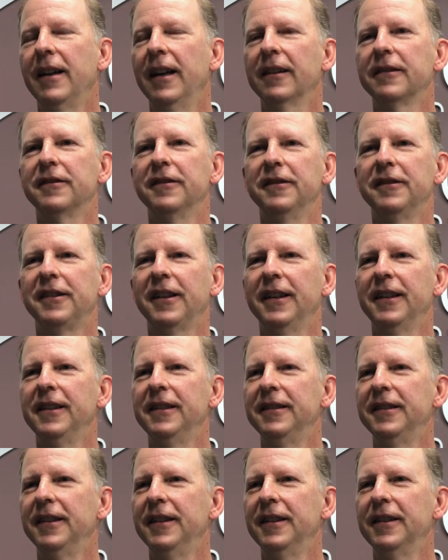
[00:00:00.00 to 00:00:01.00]

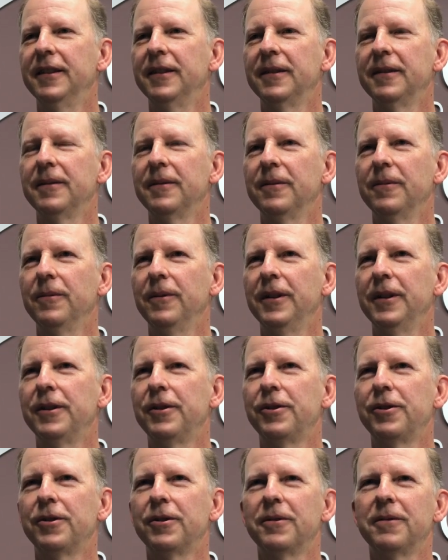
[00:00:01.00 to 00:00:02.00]
exercising,
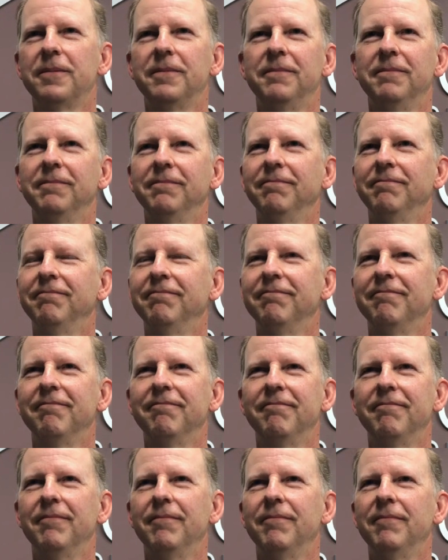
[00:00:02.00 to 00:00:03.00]
which
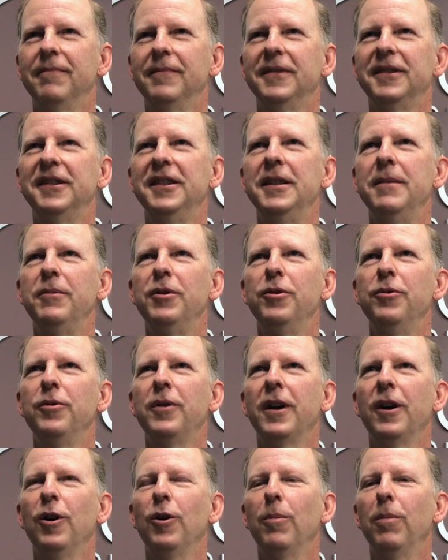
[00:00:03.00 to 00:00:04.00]
seemed to
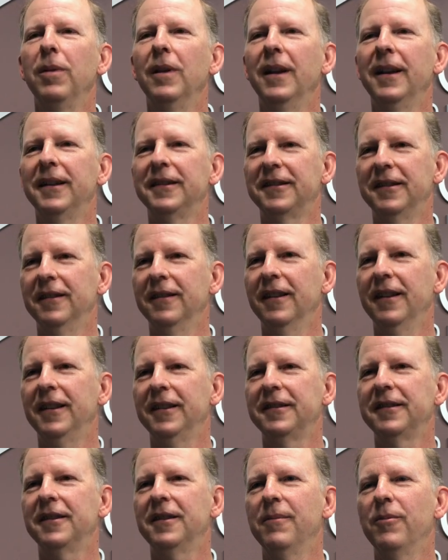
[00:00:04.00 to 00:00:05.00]
help less and
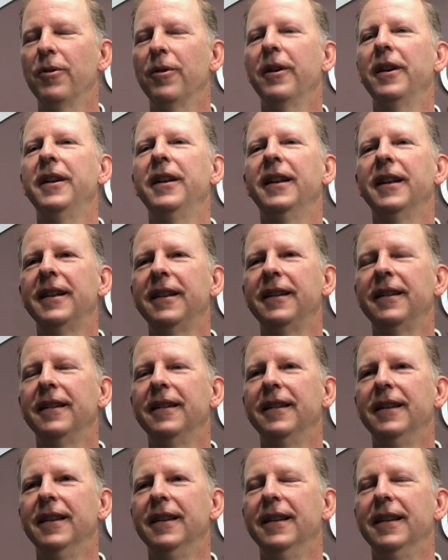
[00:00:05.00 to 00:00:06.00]
less the more I did it.
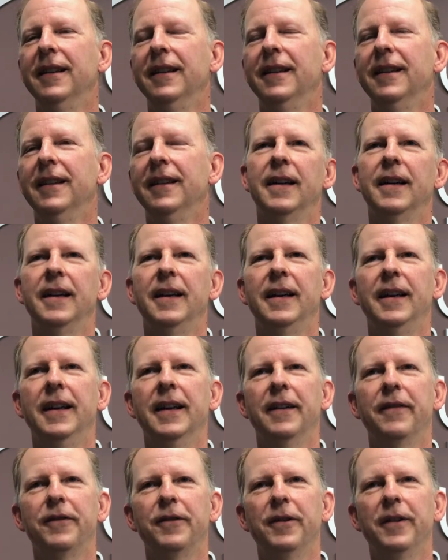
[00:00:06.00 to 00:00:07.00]

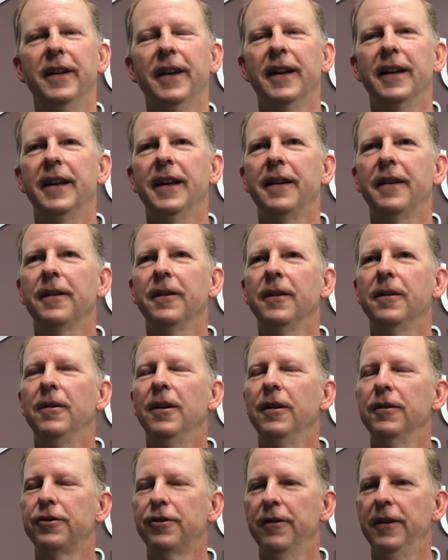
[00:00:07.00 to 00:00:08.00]
After that, I thought
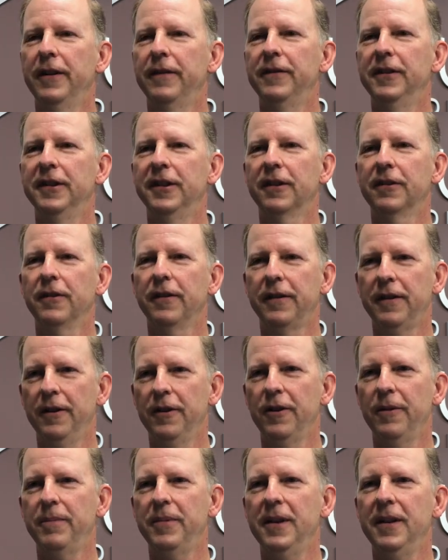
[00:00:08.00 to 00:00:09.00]
I'll try physical
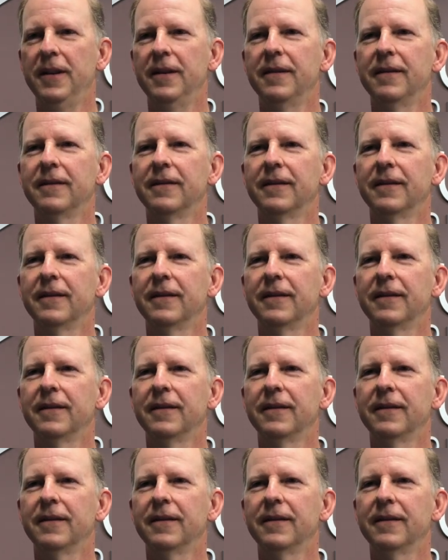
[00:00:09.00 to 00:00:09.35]
therapy,